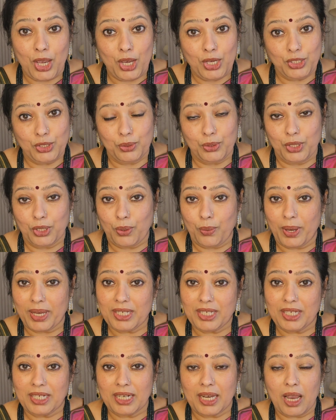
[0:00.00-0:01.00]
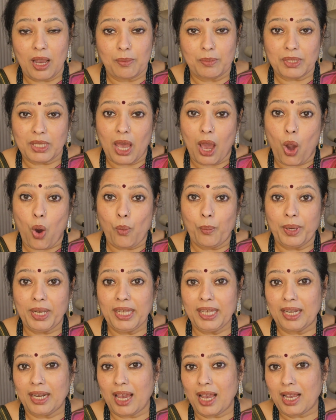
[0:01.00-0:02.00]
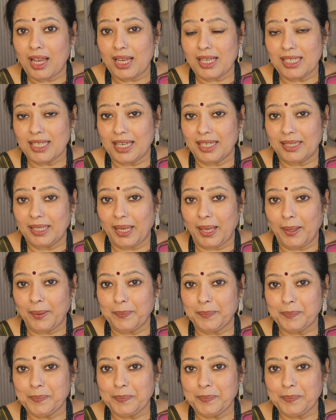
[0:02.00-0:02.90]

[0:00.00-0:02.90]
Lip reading: So the question comes, how many ragas are there?